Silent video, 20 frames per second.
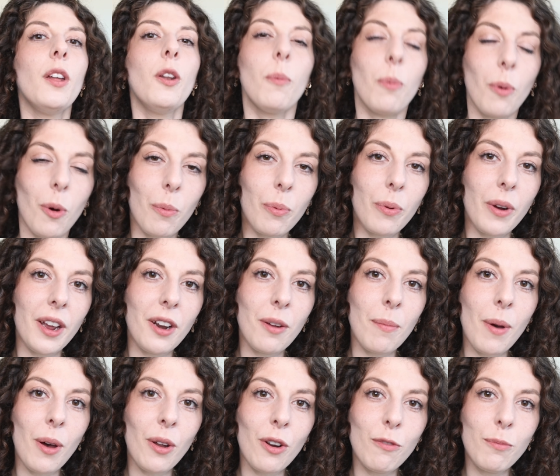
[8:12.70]
an appropriate
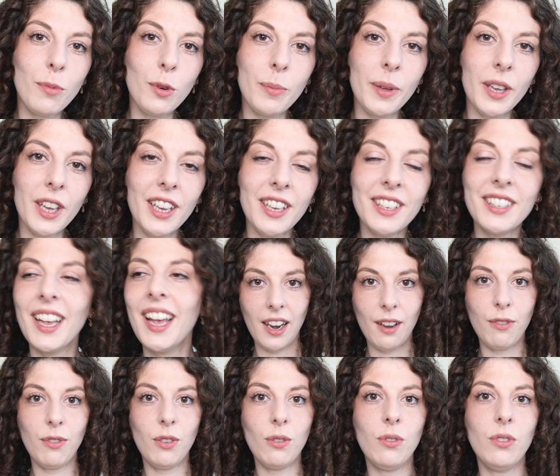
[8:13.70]
amount of boobies. And
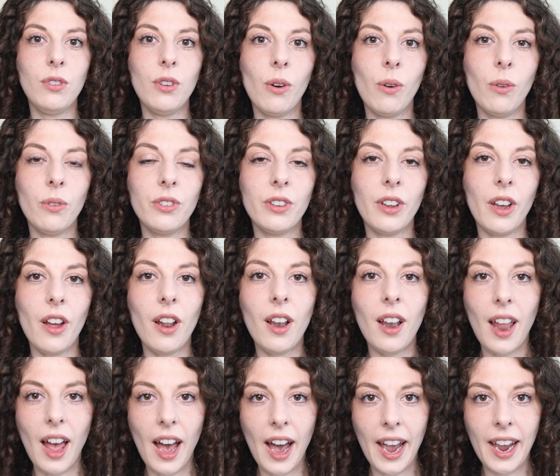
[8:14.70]
if you don't
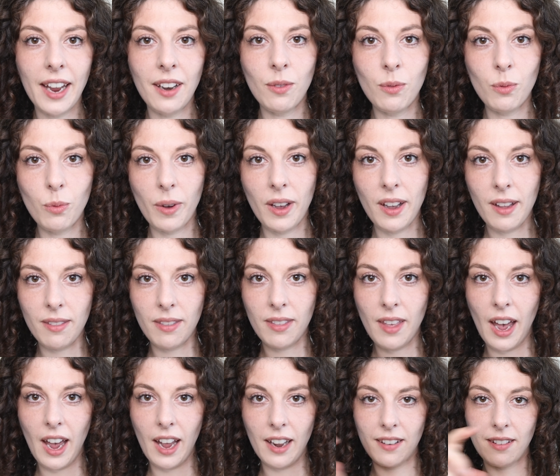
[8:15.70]
align with
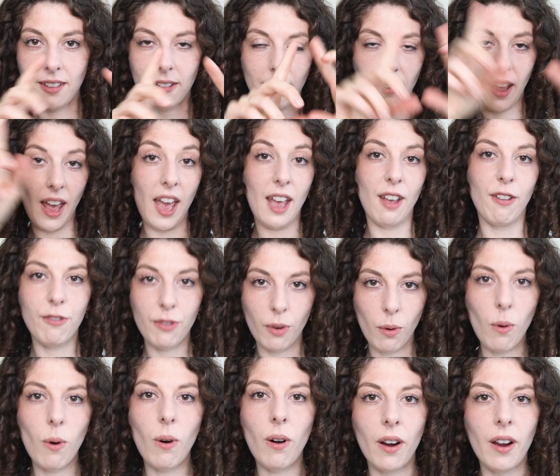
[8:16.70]
that
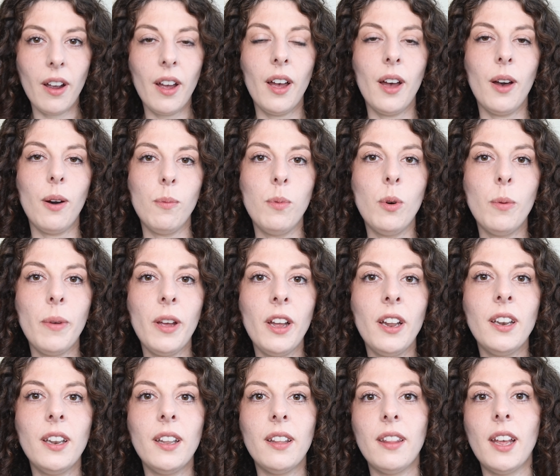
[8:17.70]
A4
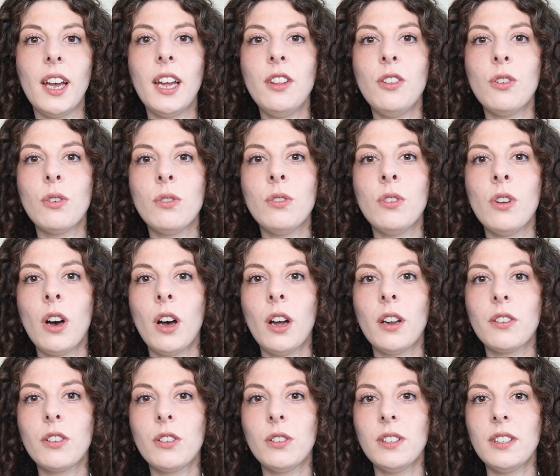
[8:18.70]
woman, then you're
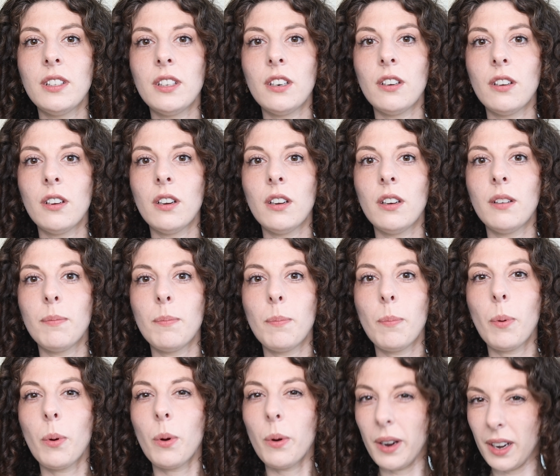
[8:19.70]
not considered
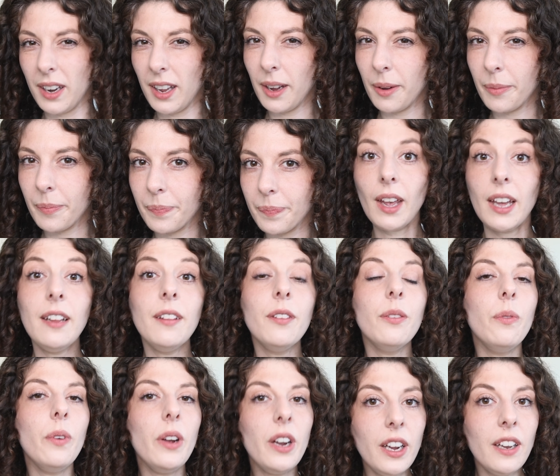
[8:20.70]
pretty. And
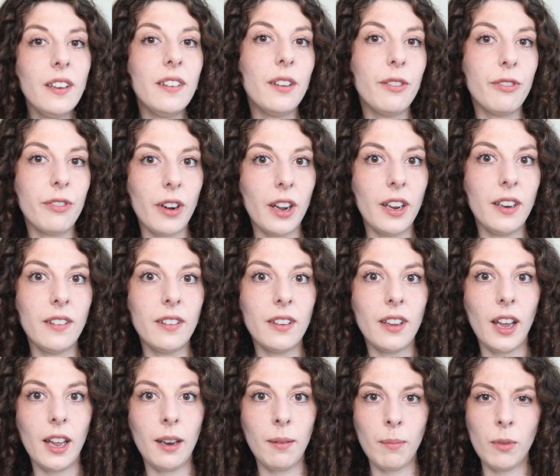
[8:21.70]
it's very different
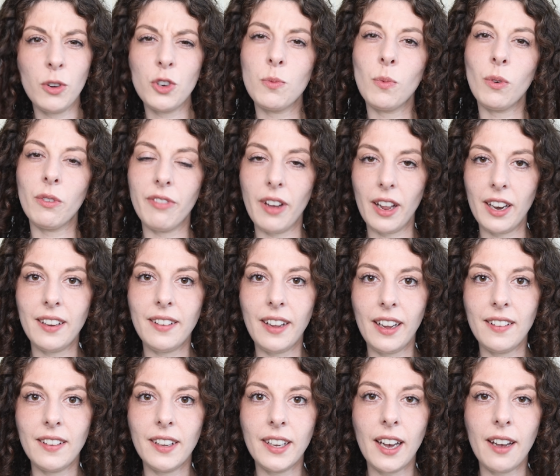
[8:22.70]
and much more
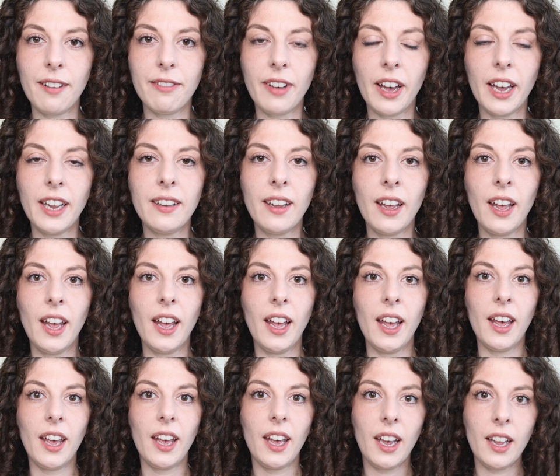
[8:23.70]
validating, I find,
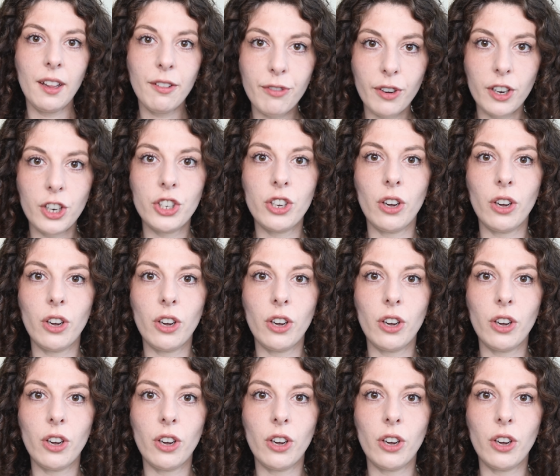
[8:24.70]
in French